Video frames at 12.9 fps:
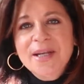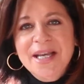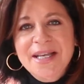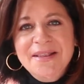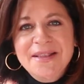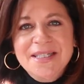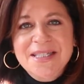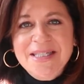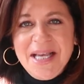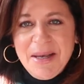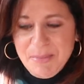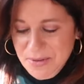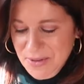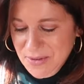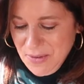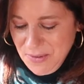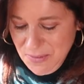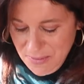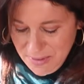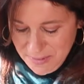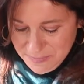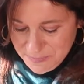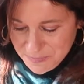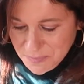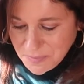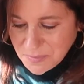we end this episode,
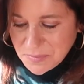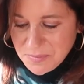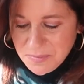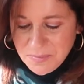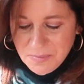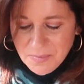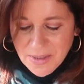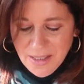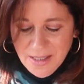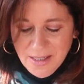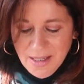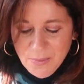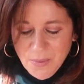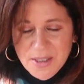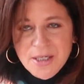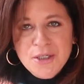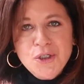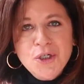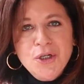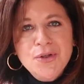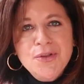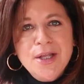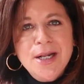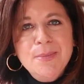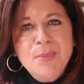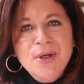I wanted to show you
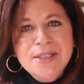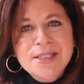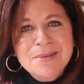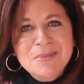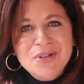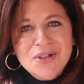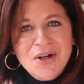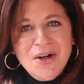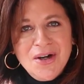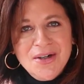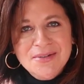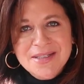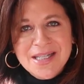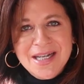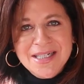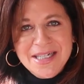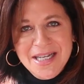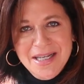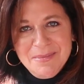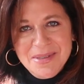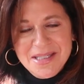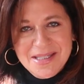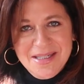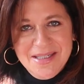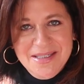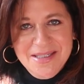that I bought some scarves on
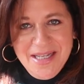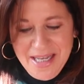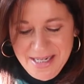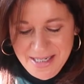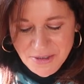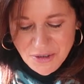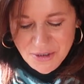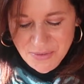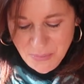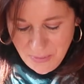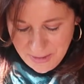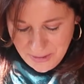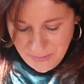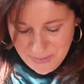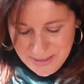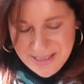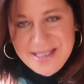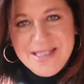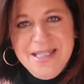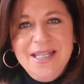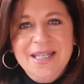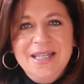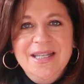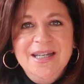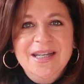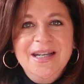Amazon, and I just want you to
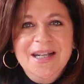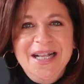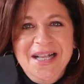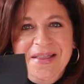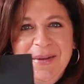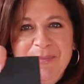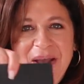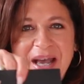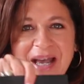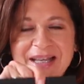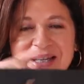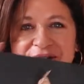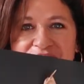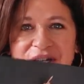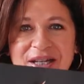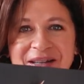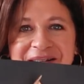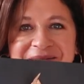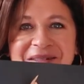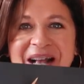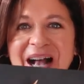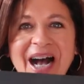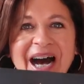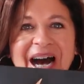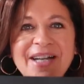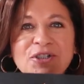see the packaging.
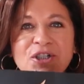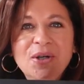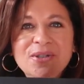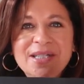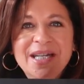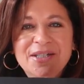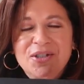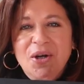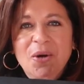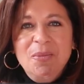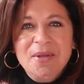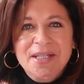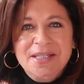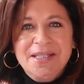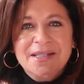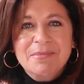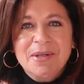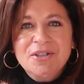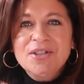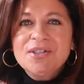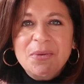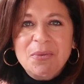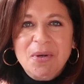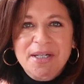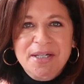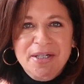I chose not to open this as much
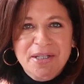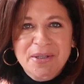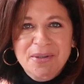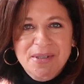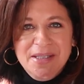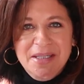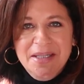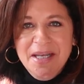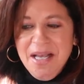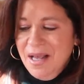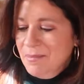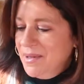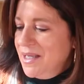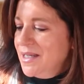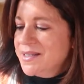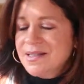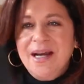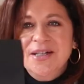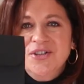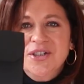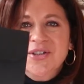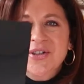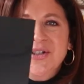wanted to use it because I just